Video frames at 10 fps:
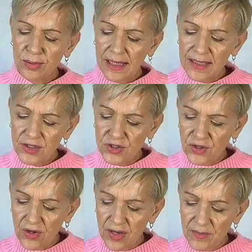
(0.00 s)
place your
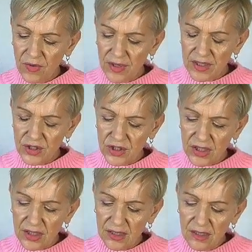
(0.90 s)
time, your
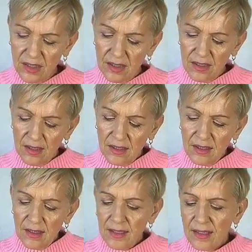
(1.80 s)
energy,
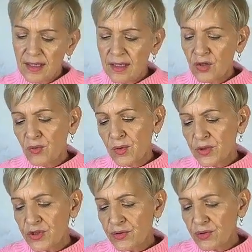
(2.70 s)
your
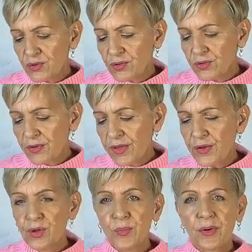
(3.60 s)
emotional
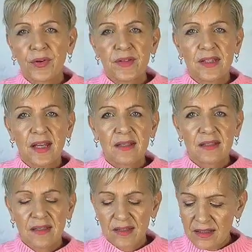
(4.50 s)
thought
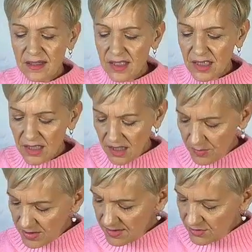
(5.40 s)
processes, thinking,
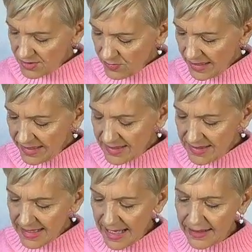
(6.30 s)
because it's also related to
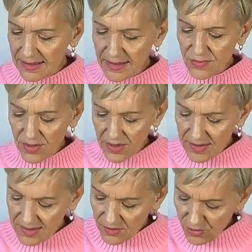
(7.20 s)
sadness,
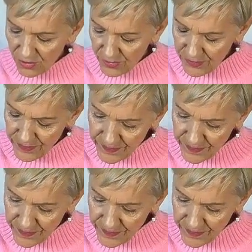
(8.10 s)
right? So,